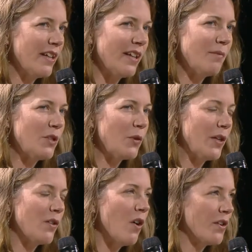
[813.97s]
and
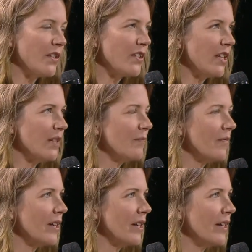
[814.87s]
between honesty.
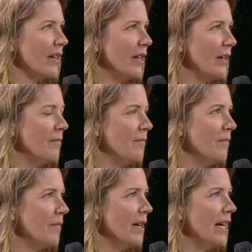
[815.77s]

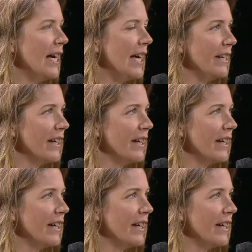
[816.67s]
And